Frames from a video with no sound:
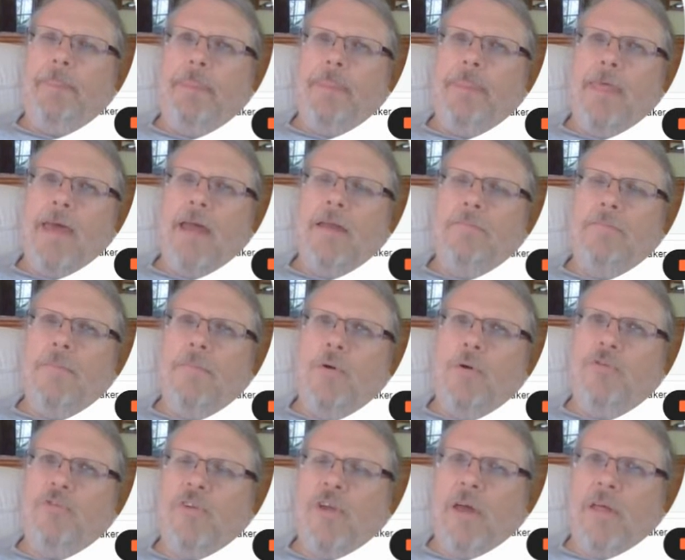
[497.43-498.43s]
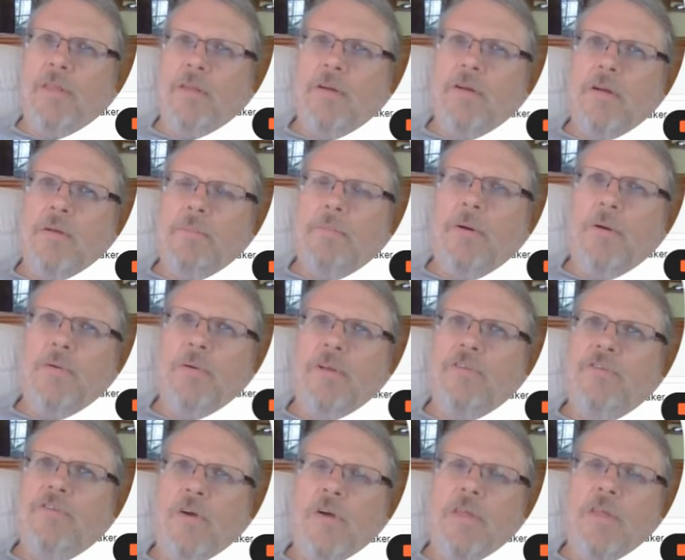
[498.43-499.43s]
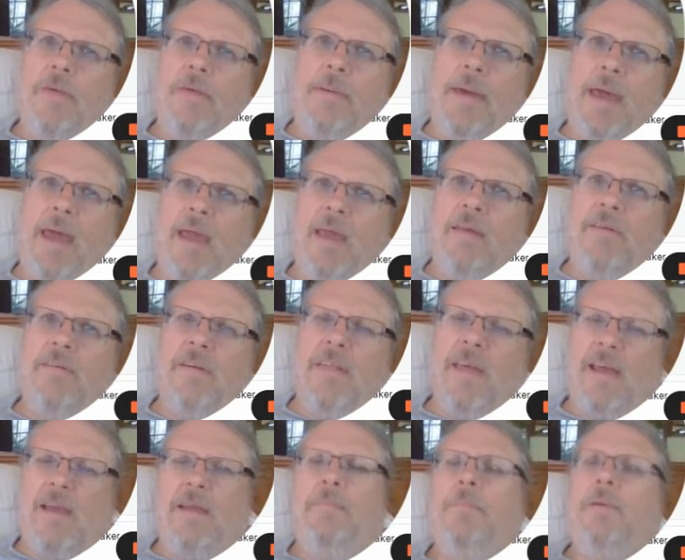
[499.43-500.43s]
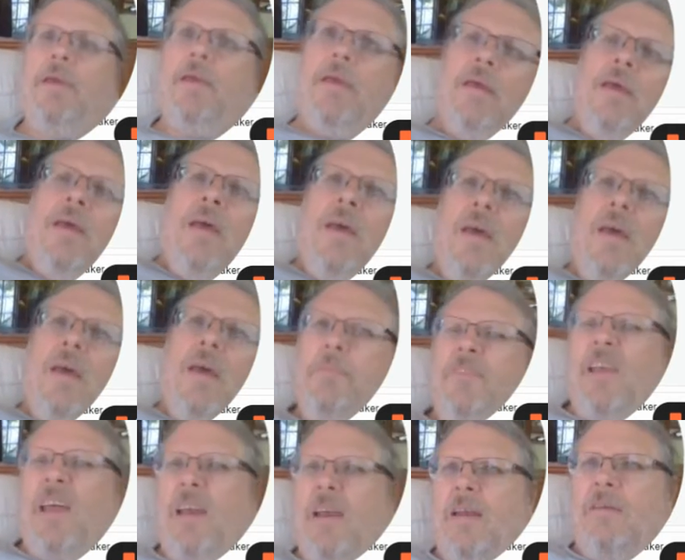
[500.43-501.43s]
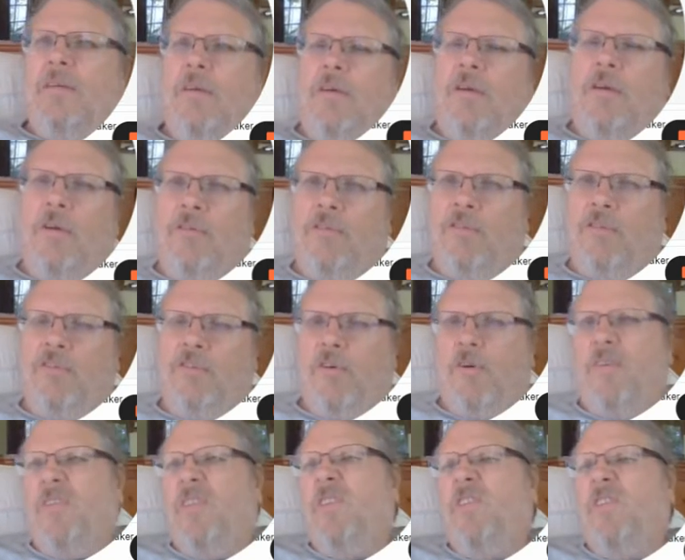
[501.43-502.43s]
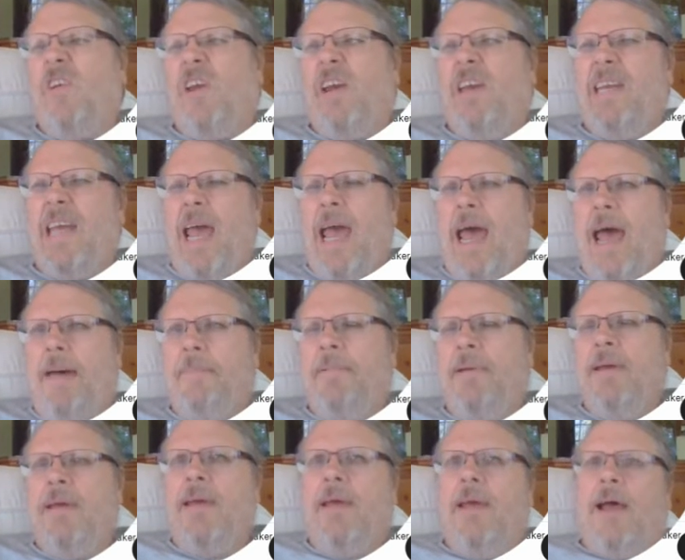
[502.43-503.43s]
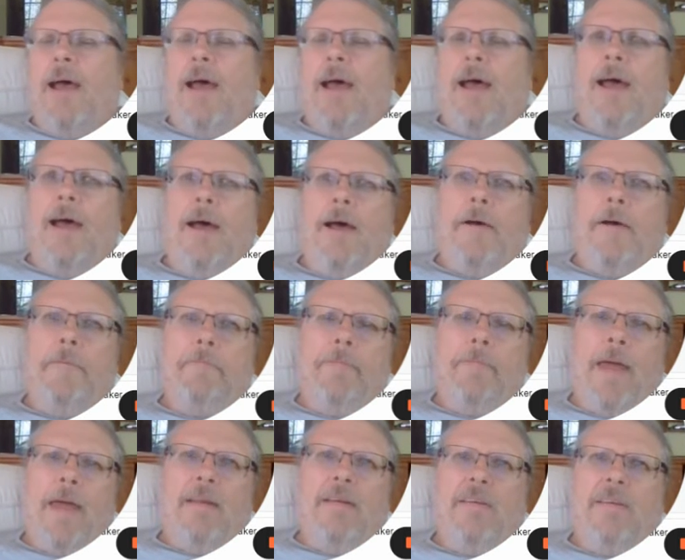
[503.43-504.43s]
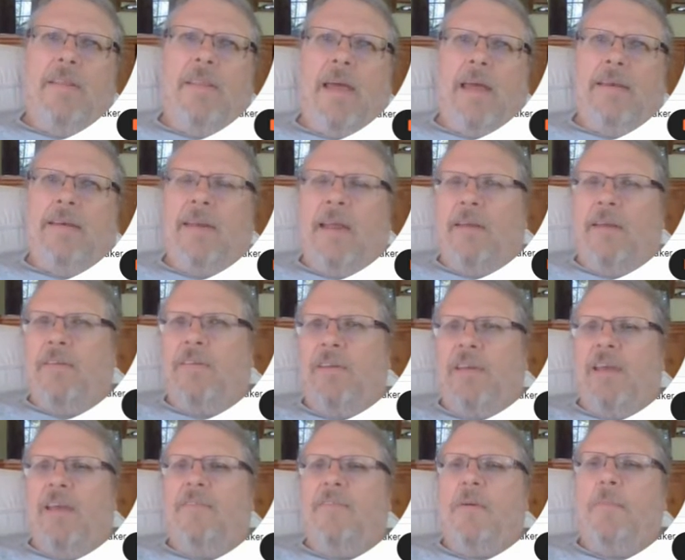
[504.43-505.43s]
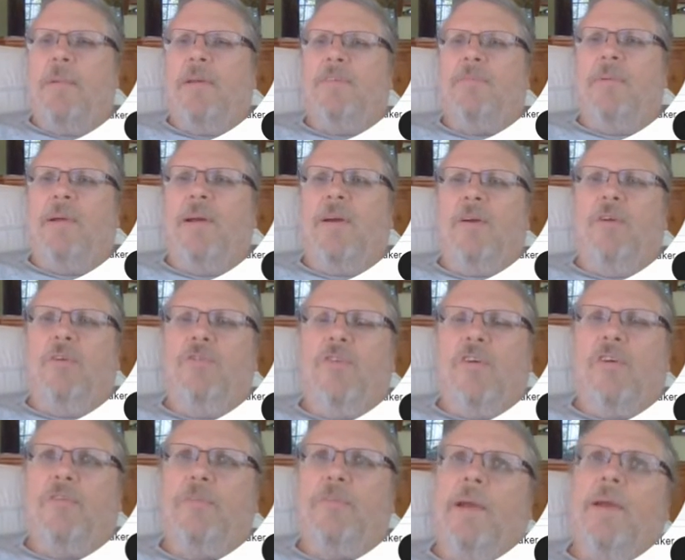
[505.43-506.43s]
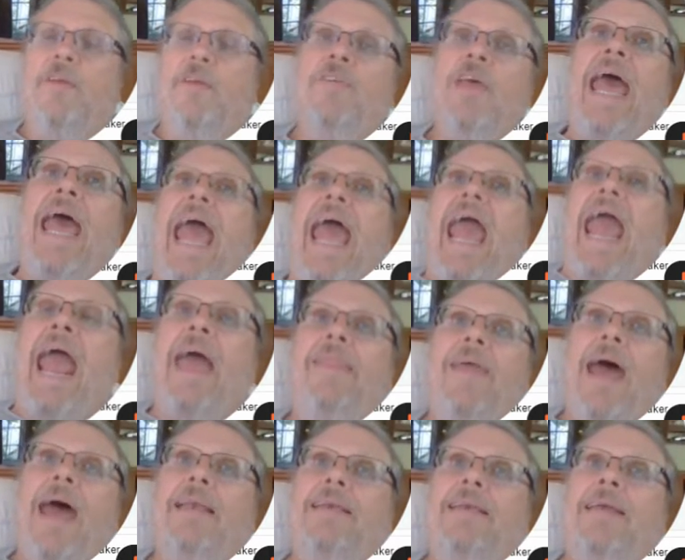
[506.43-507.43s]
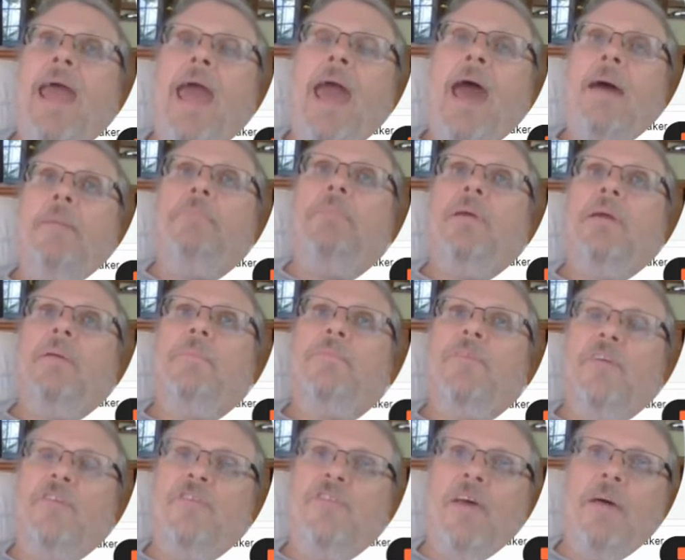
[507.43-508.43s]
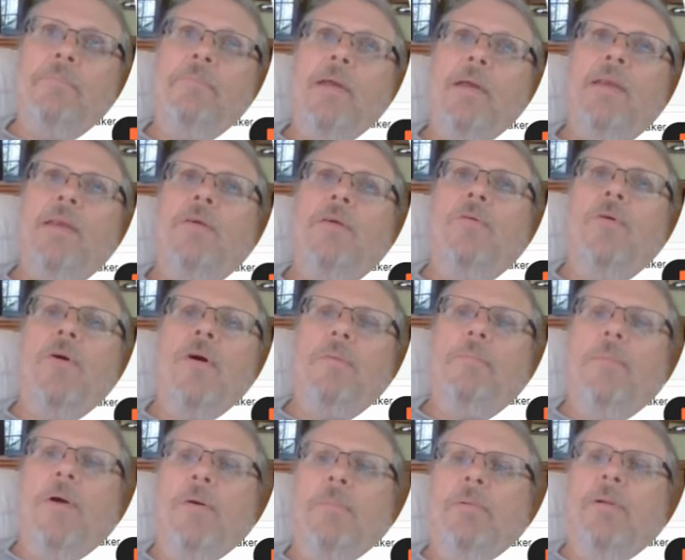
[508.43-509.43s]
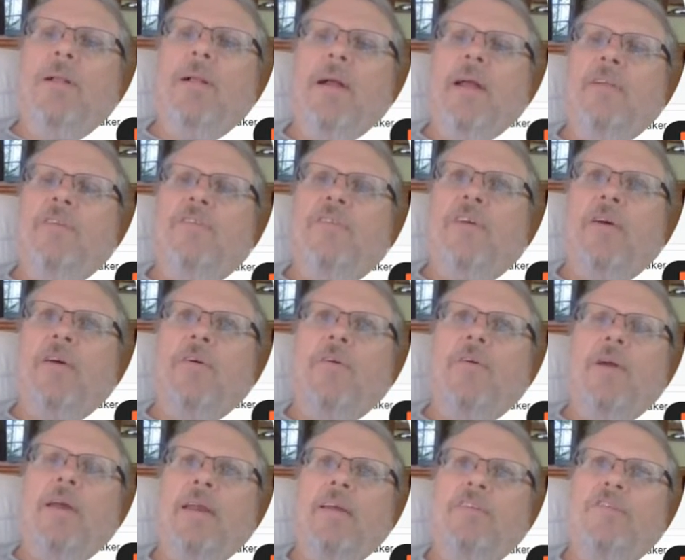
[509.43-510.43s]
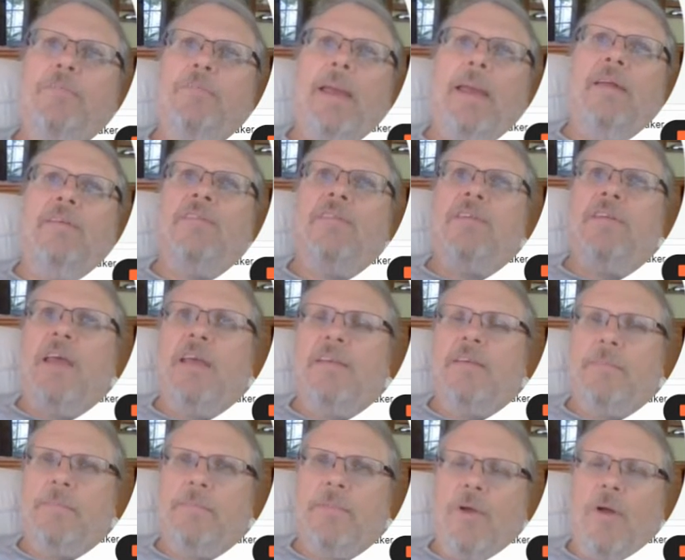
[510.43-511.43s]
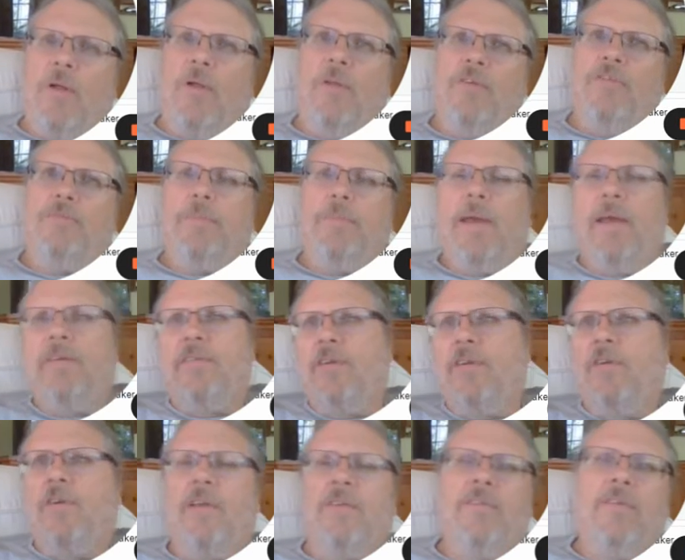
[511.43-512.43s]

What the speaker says: than most other components on the page, and that can be upsetting to your user. So if it's on a tab, that tends to give a much better user experience, and that tab becomes a submenu on mobile, and so it expands and takes up the whole space, and you